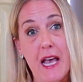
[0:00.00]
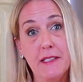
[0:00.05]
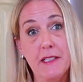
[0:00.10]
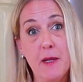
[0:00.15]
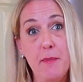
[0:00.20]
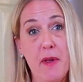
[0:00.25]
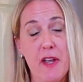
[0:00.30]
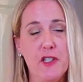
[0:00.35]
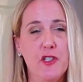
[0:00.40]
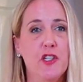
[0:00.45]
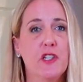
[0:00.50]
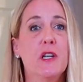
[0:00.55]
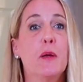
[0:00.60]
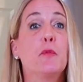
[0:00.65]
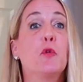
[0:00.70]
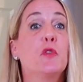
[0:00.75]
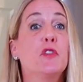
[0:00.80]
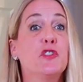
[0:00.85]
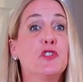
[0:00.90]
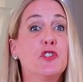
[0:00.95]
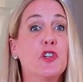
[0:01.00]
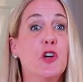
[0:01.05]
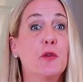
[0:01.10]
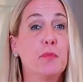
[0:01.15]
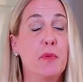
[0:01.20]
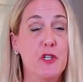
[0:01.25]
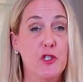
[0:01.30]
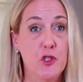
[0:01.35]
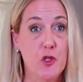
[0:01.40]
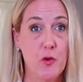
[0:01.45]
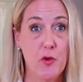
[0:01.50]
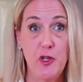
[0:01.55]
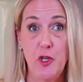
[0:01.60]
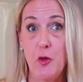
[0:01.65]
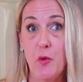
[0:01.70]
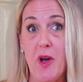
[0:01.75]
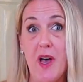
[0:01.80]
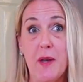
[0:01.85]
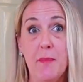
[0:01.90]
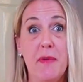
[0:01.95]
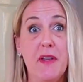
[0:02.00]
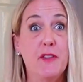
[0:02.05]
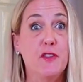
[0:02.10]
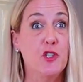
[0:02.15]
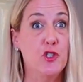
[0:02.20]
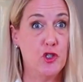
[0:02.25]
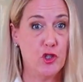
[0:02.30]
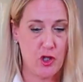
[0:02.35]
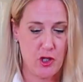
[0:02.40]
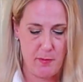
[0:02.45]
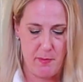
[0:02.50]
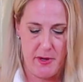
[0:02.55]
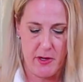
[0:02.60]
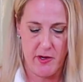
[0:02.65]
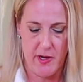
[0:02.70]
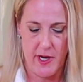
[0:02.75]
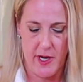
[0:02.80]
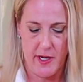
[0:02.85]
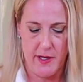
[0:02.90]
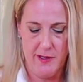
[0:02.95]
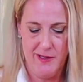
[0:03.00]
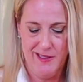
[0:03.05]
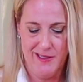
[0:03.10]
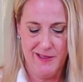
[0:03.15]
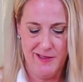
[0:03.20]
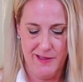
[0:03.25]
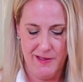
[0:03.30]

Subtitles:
As I mentioned, I'm going to start by showing you how to make the jerk marinade,